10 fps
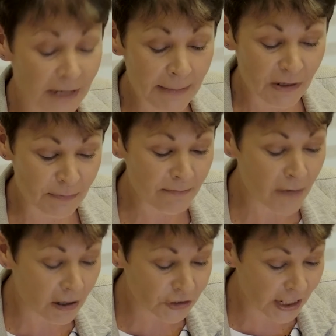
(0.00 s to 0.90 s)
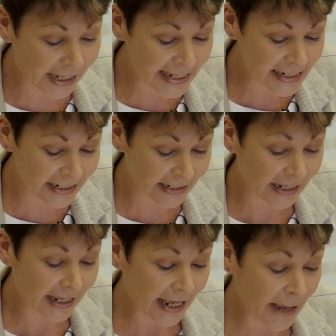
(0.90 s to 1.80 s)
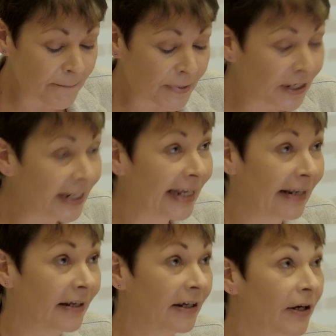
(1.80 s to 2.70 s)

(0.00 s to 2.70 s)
people have been marching against it in Berlin.